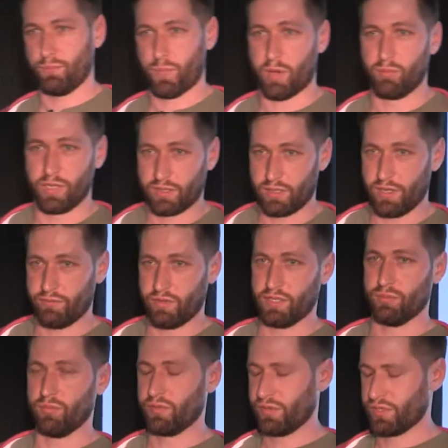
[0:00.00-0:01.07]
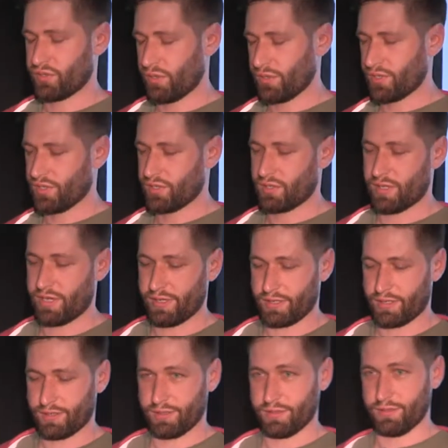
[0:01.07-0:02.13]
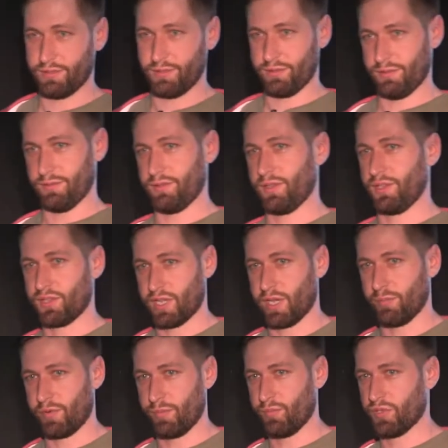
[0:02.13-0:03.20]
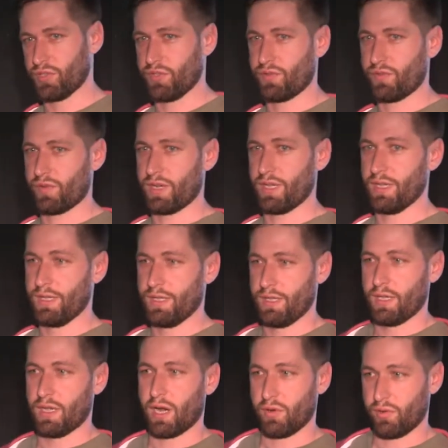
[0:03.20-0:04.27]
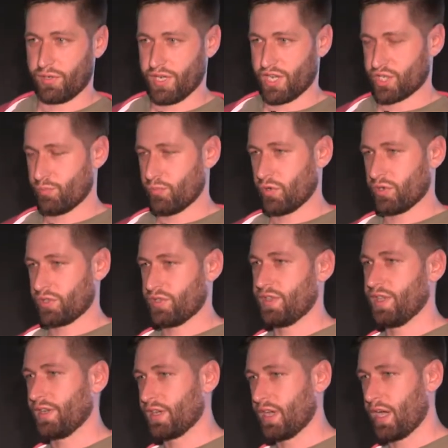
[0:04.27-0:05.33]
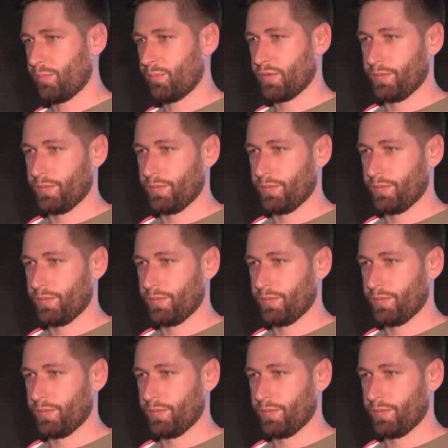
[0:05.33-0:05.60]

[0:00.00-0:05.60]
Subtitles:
publicly available resources like GitHub repository, our dashboard, then Hub,